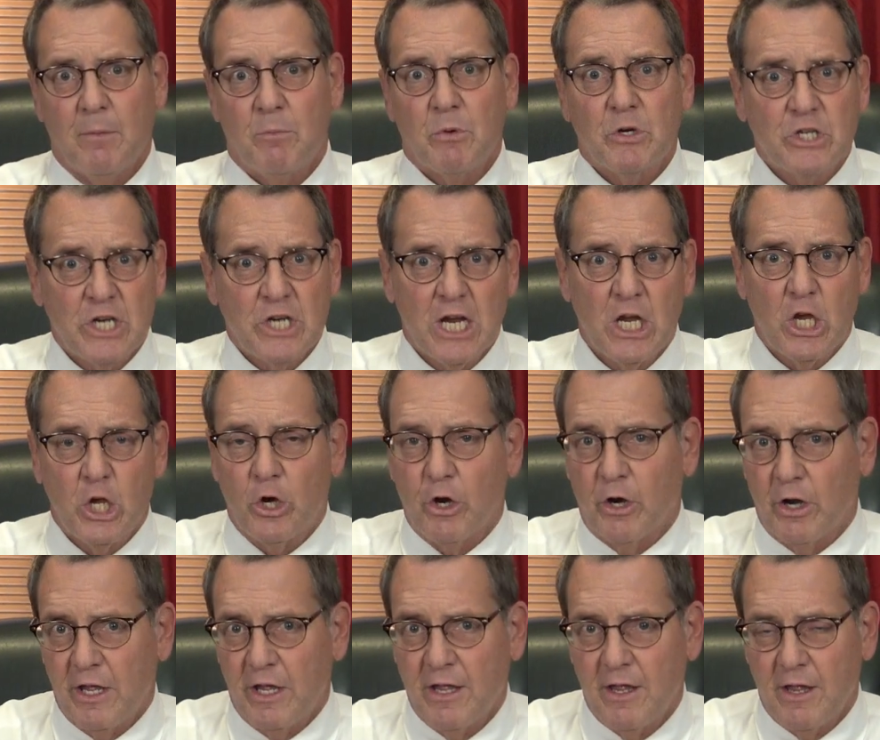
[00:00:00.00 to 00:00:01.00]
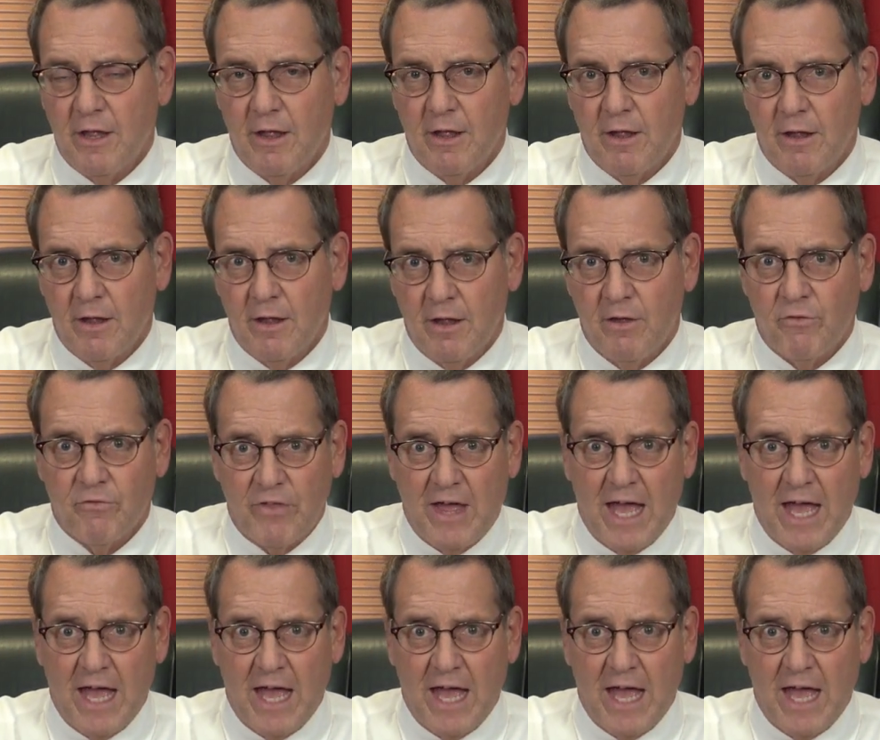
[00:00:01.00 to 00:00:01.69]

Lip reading: particularly if